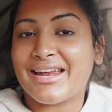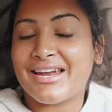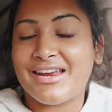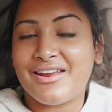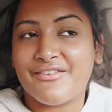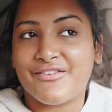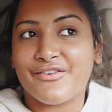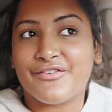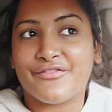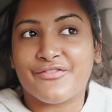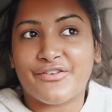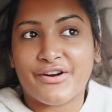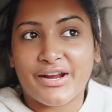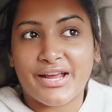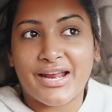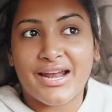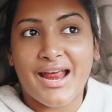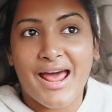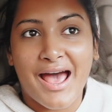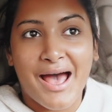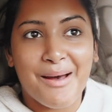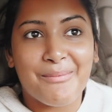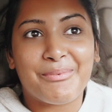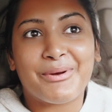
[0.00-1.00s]
that even
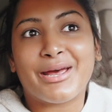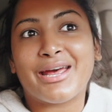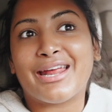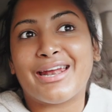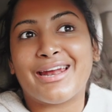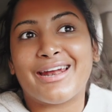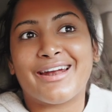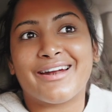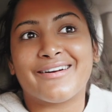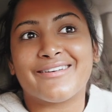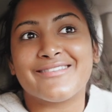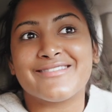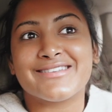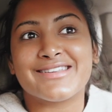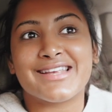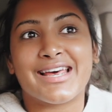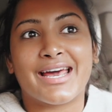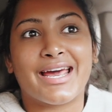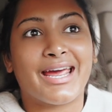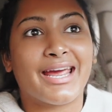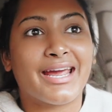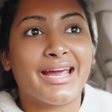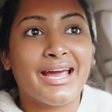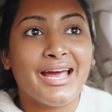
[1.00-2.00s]
freaking happen? And I was
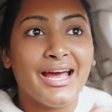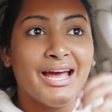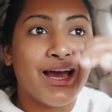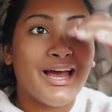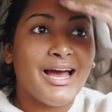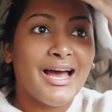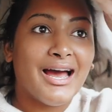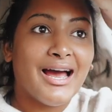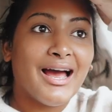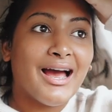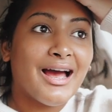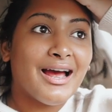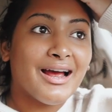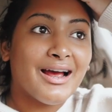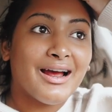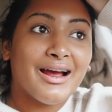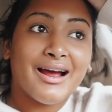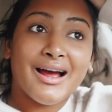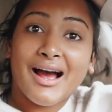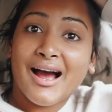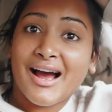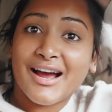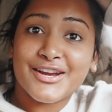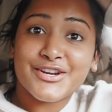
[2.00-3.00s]
like,
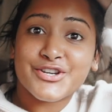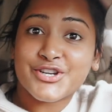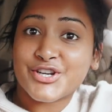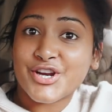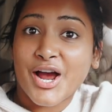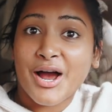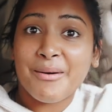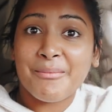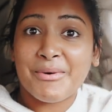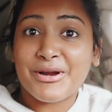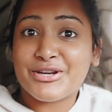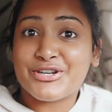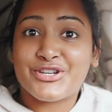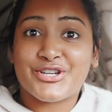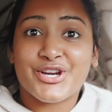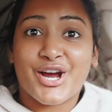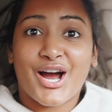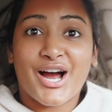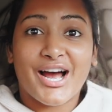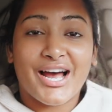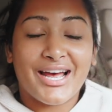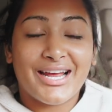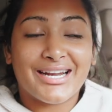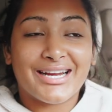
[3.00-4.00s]
I shot my
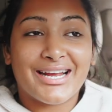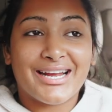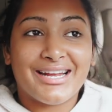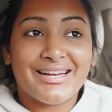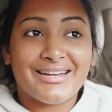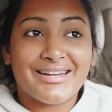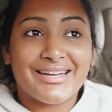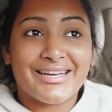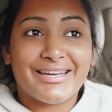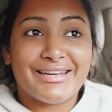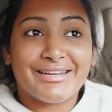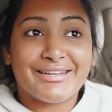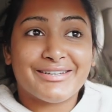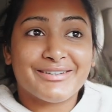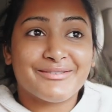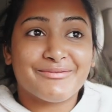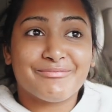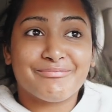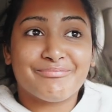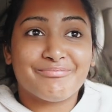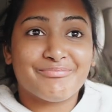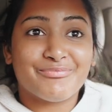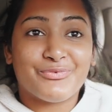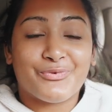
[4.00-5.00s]
shot and I like
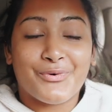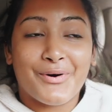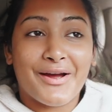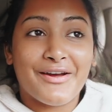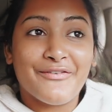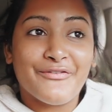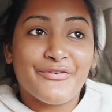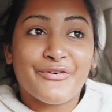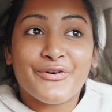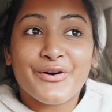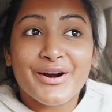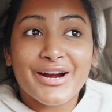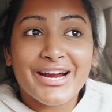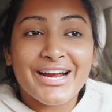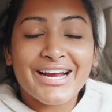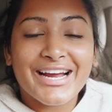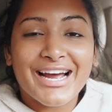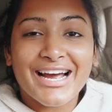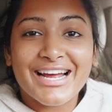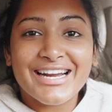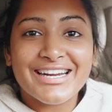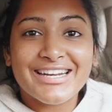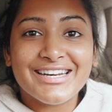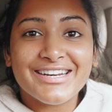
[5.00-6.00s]
went for it,
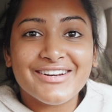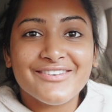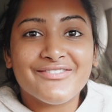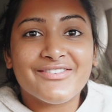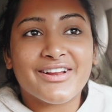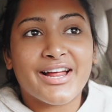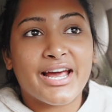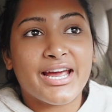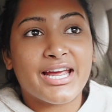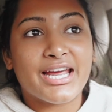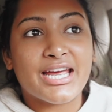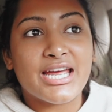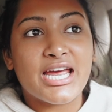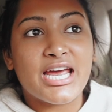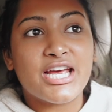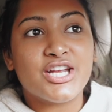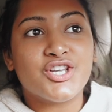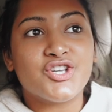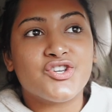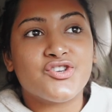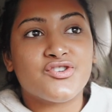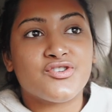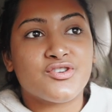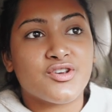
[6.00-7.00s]
kind of. Like
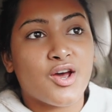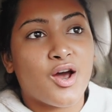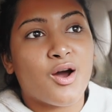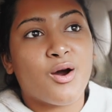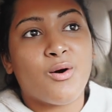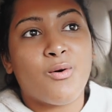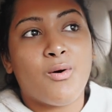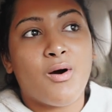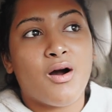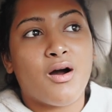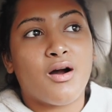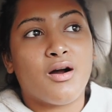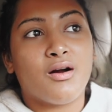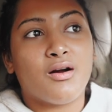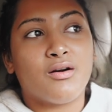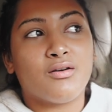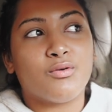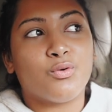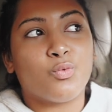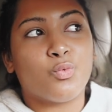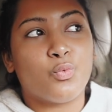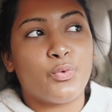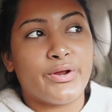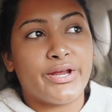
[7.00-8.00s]
it's so
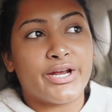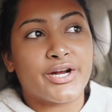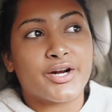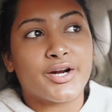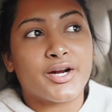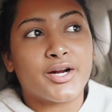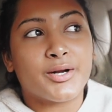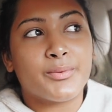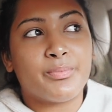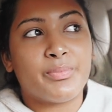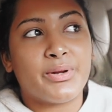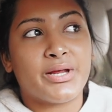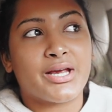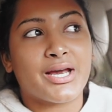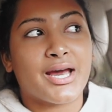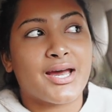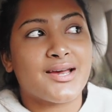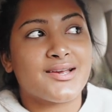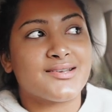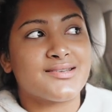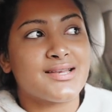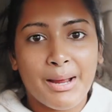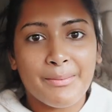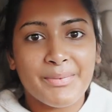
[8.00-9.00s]
weird
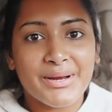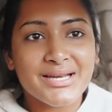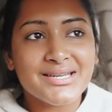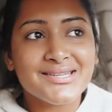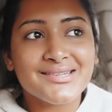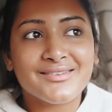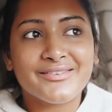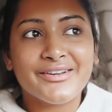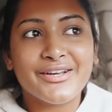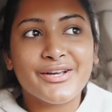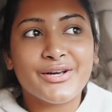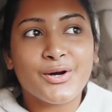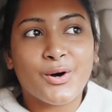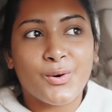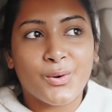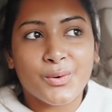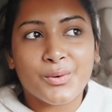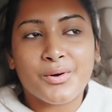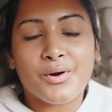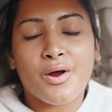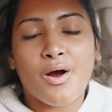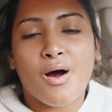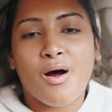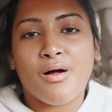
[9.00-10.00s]
because I'm basically
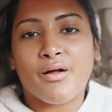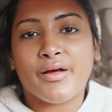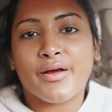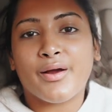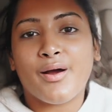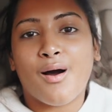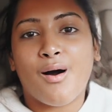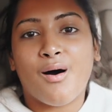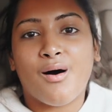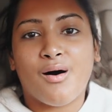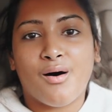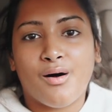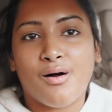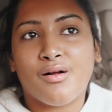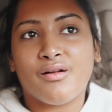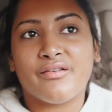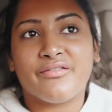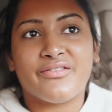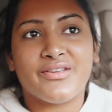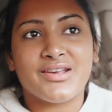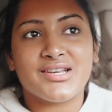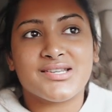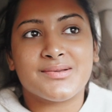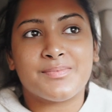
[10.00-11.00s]
cold calling all
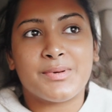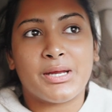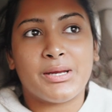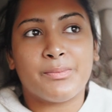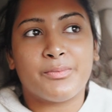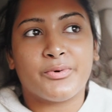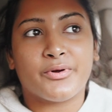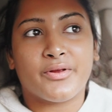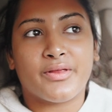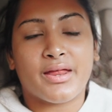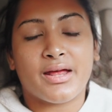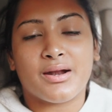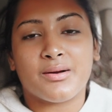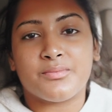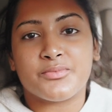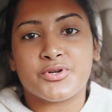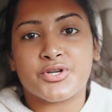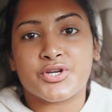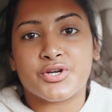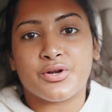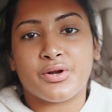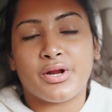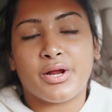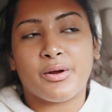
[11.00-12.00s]
of these people that I'm
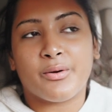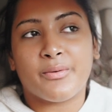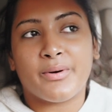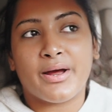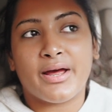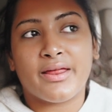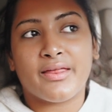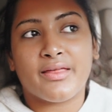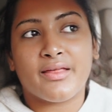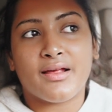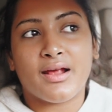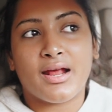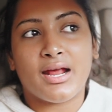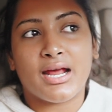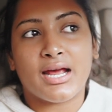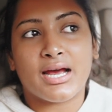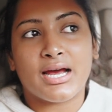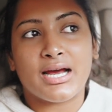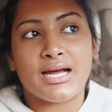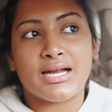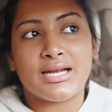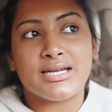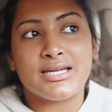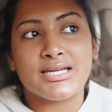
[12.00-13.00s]
shooting with
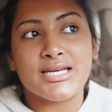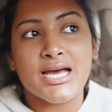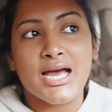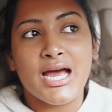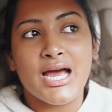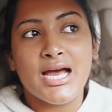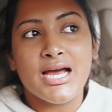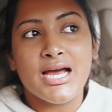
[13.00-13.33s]
and